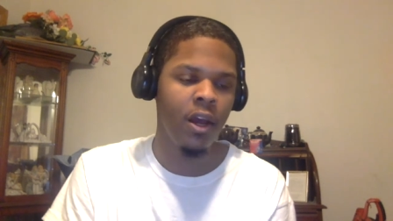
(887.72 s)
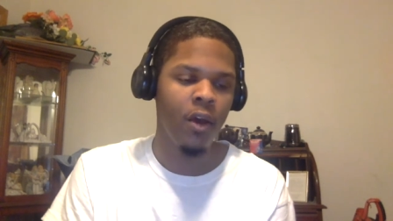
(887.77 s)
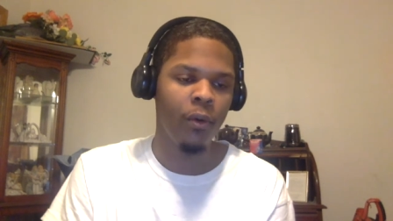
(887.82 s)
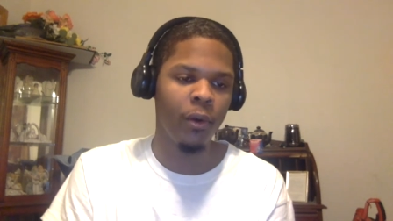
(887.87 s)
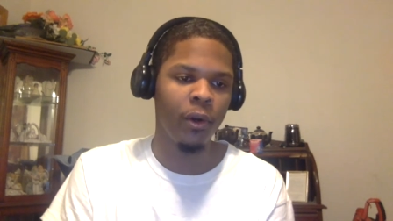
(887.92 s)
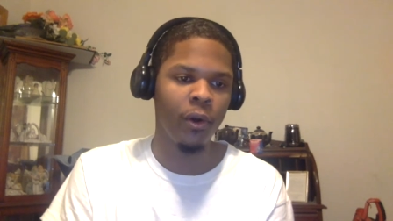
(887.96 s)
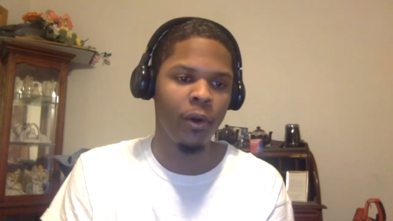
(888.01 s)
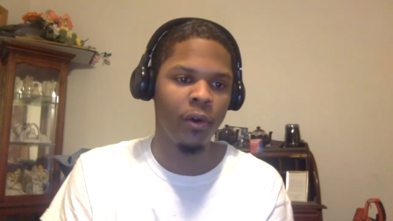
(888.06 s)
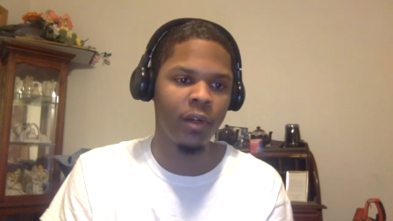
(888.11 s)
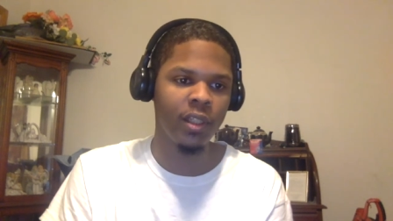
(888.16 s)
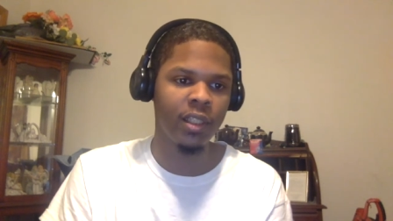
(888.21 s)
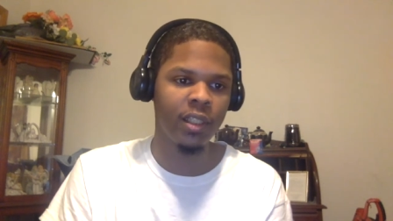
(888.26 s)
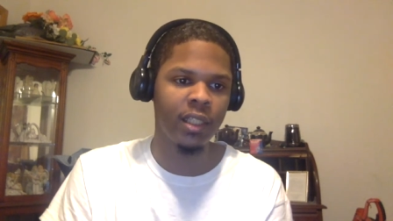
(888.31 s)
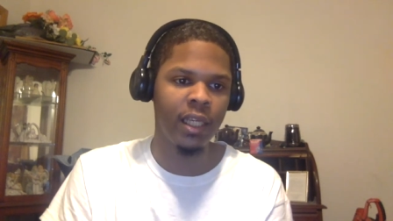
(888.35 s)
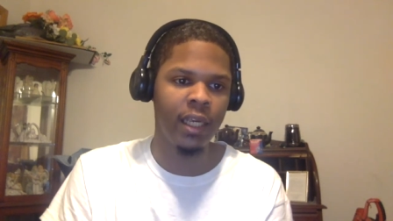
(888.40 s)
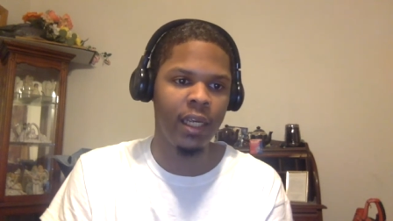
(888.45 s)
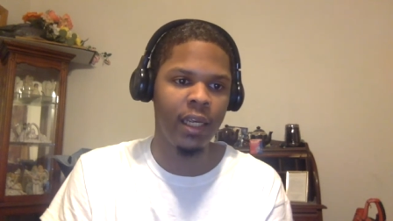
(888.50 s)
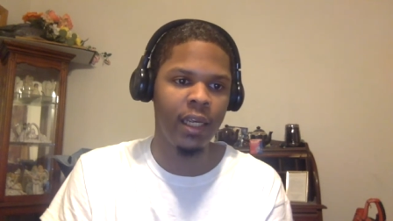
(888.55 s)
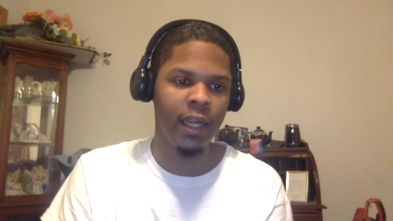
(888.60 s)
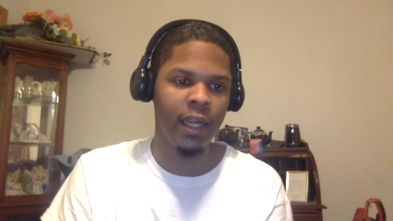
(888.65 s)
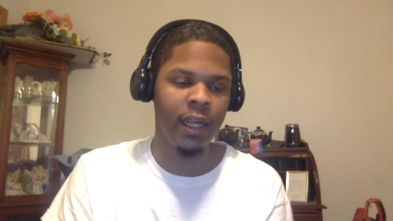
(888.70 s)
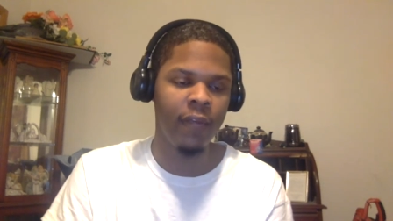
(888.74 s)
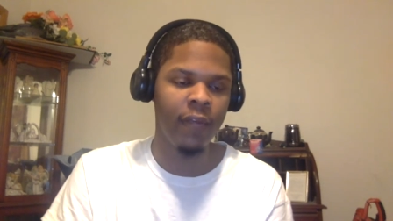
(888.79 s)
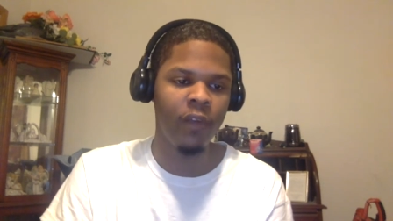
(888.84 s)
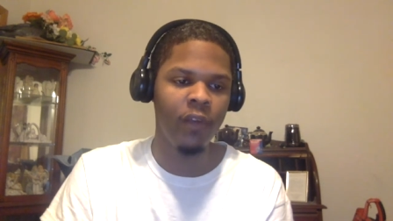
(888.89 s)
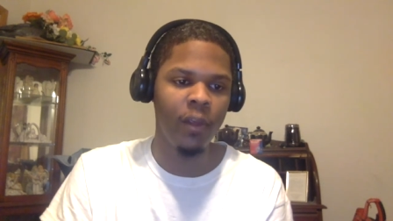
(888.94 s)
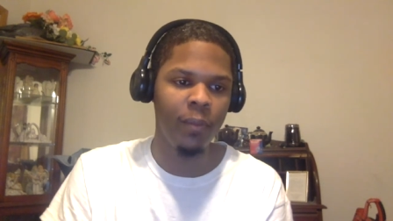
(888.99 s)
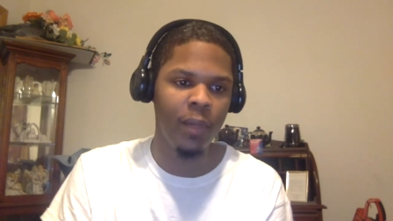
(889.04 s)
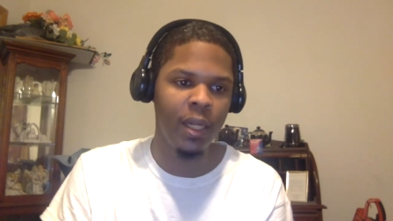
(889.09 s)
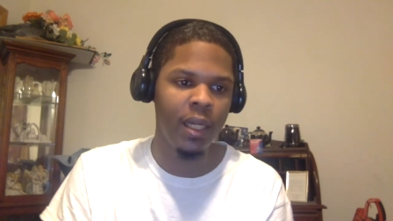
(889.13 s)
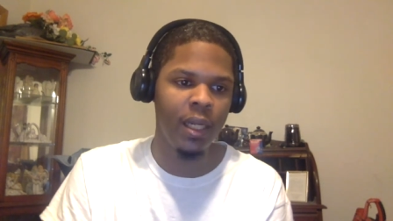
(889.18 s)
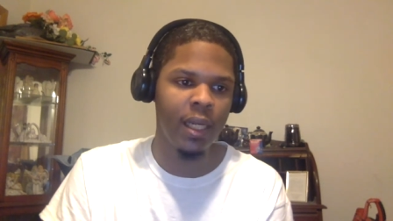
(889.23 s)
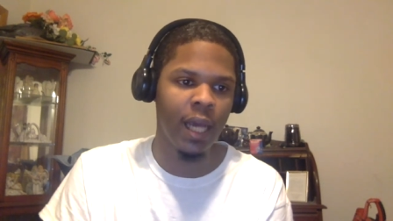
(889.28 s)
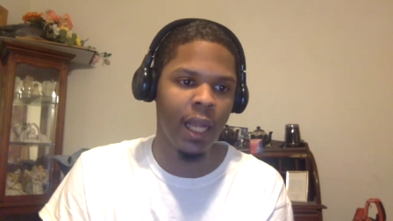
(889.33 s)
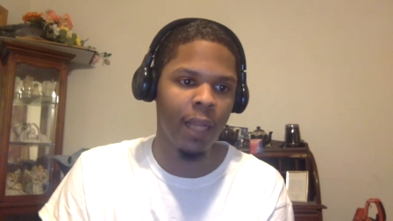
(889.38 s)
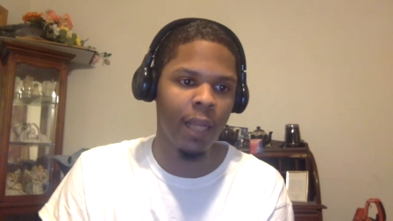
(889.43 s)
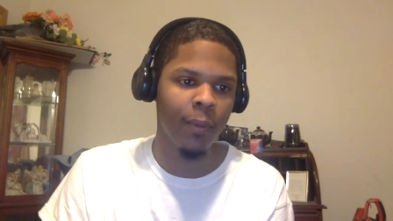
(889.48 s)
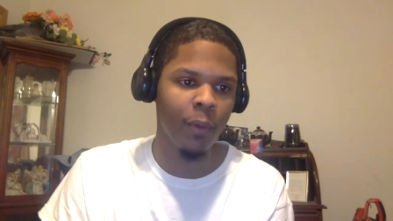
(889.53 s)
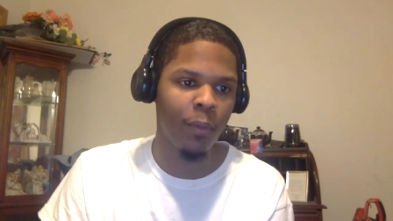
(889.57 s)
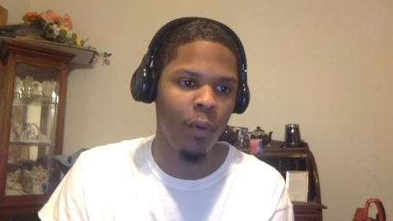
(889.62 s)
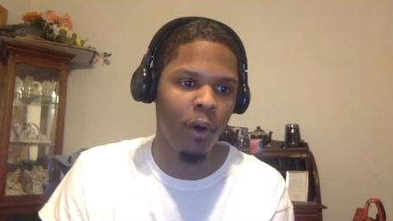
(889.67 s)
We're gonna see MVP
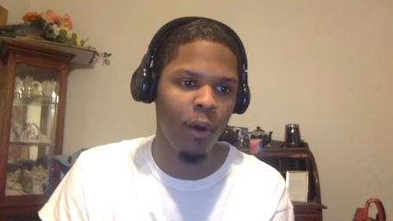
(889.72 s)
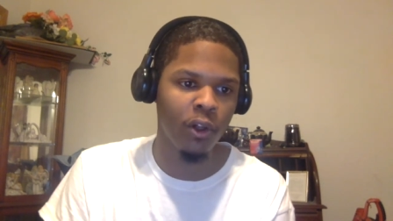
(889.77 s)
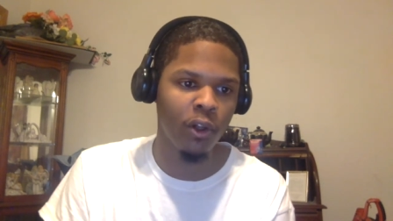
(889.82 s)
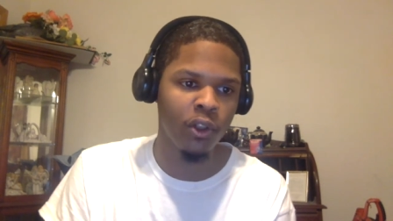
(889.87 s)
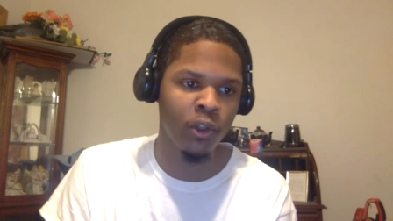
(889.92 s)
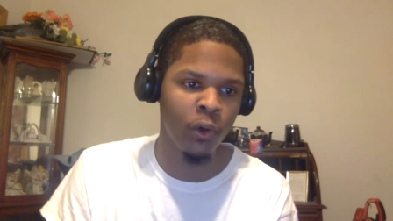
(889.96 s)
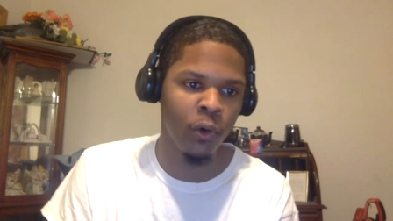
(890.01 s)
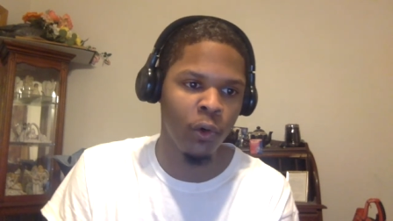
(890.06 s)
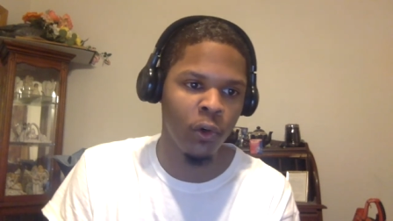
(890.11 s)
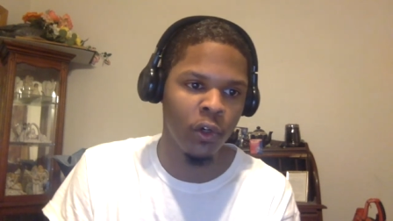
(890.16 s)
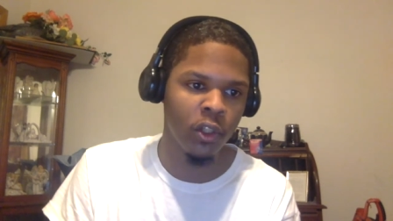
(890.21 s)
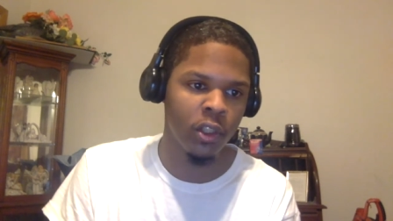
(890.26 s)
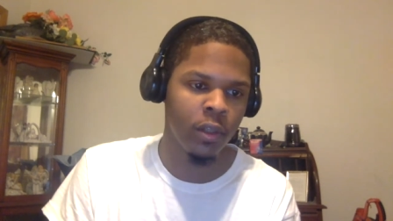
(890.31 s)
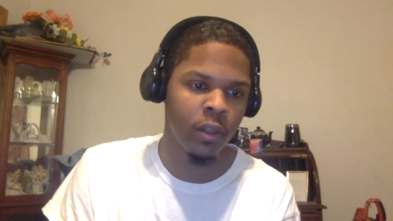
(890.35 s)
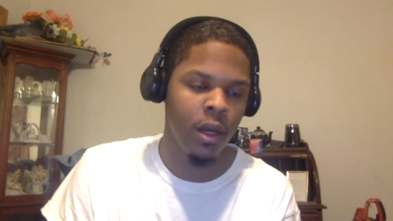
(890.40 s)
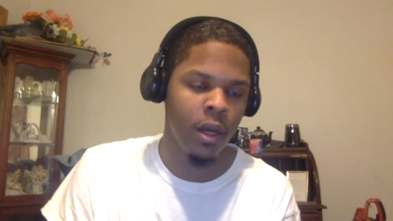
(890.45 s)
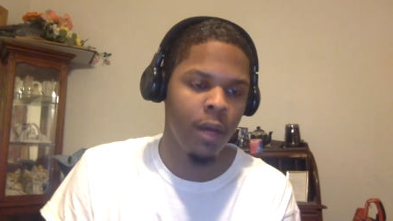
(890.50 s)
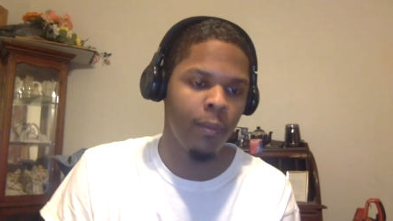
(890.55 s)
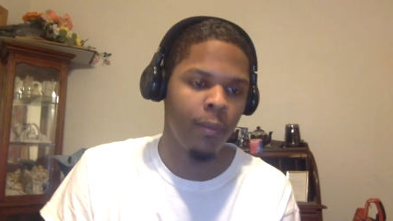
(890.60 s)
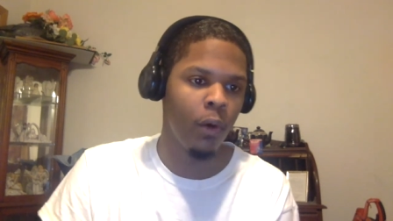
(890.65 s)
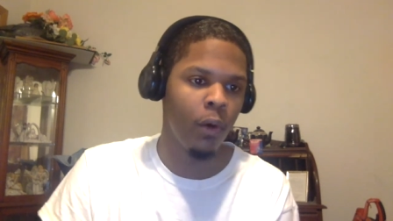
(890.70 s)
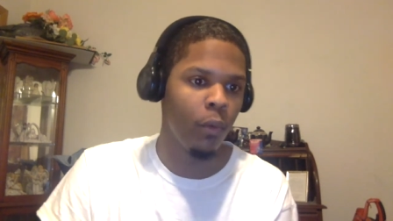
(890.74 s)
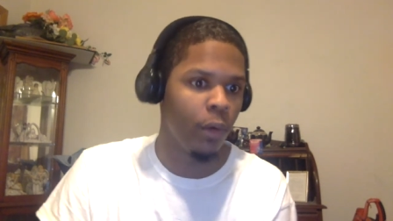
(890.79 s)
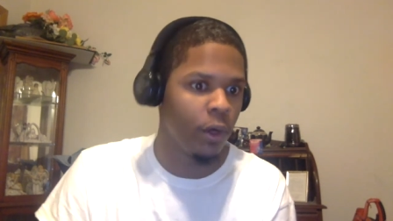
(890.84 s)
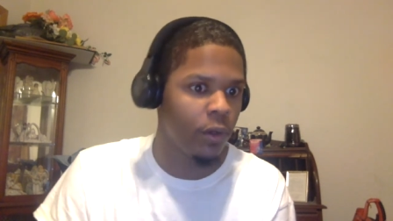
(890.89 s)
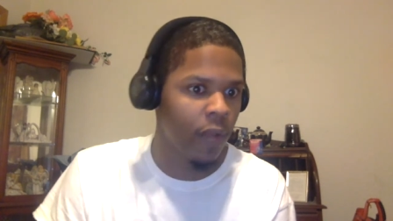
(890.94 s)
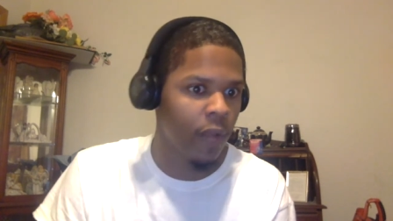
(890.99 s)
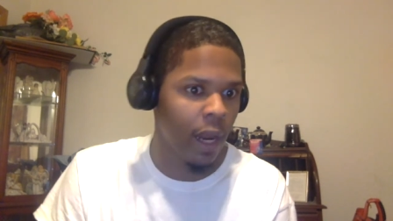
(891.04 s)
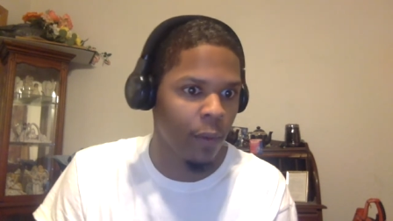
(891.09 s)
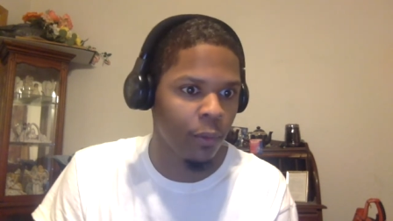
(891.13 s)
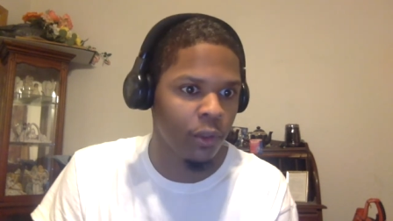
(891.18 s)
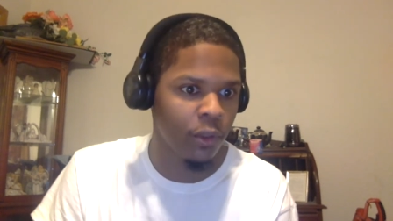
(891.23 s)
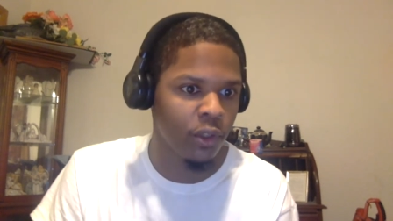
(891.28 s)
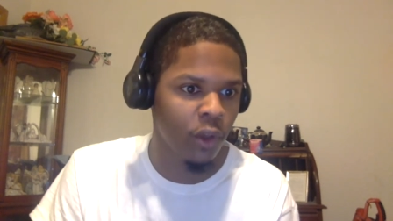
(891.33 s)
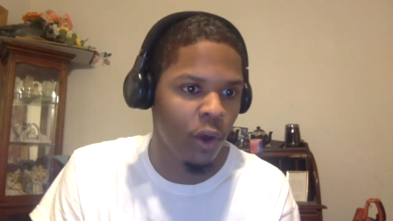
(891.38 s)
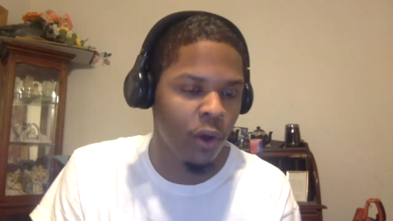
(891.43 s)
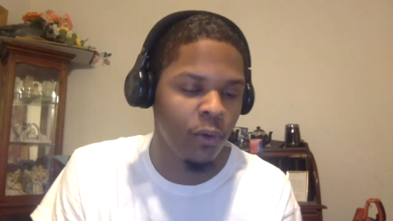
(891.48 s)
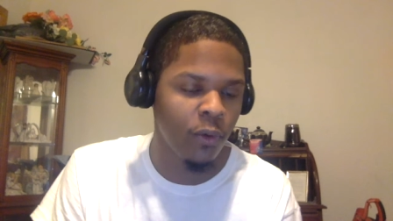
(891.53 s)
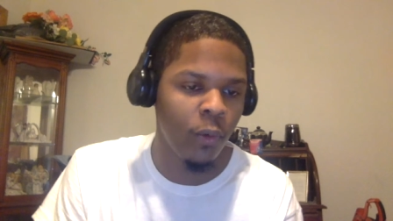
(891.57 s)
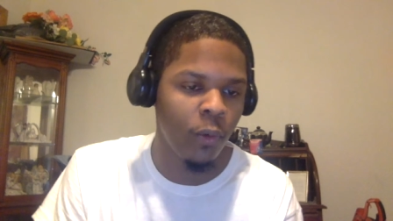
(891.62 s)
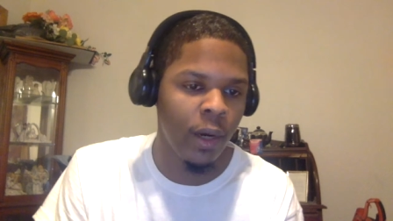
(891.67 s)
caliber Paul George, but will that
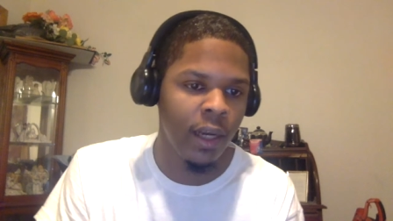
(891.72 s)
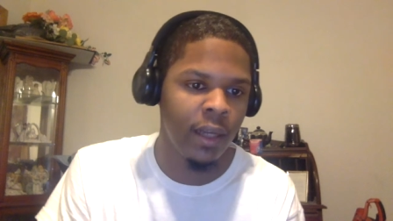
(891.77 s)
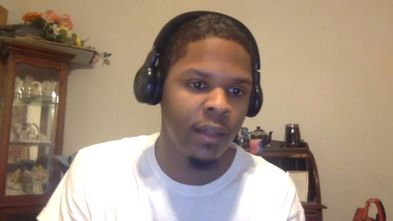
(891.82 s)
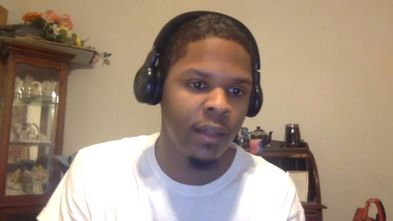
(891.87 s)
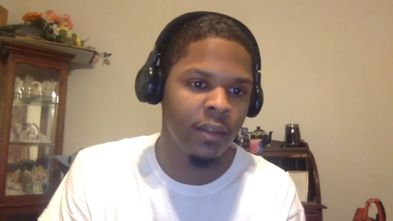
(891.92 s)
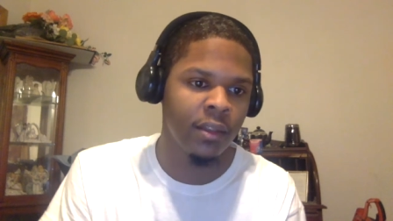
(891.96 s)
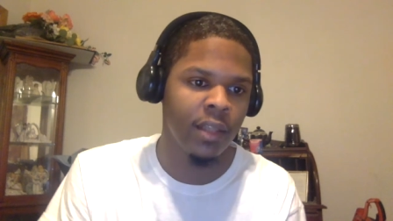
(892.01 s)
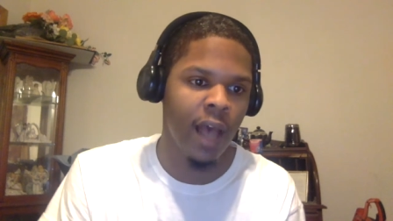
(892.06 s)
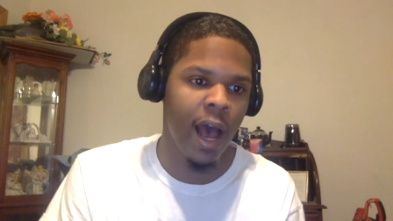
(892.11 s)
result in wins?